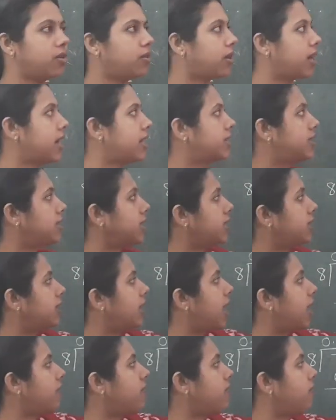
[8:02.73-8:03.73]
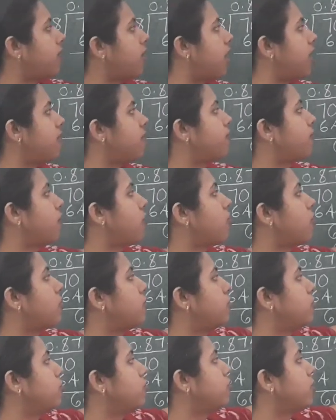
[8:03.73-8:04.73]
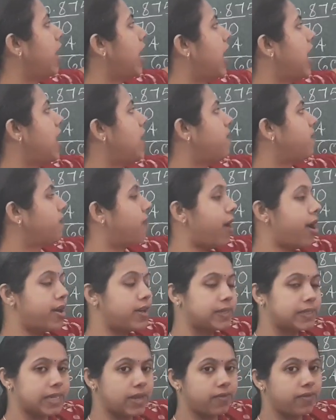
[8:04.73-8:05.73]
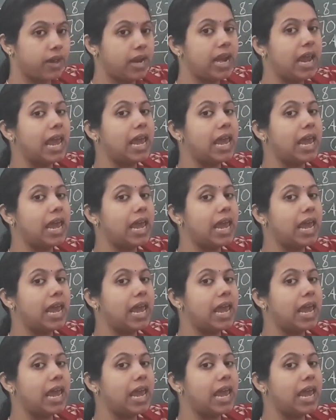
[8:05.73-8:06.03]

You can see that 1, 4, 2, 8, 5, 7.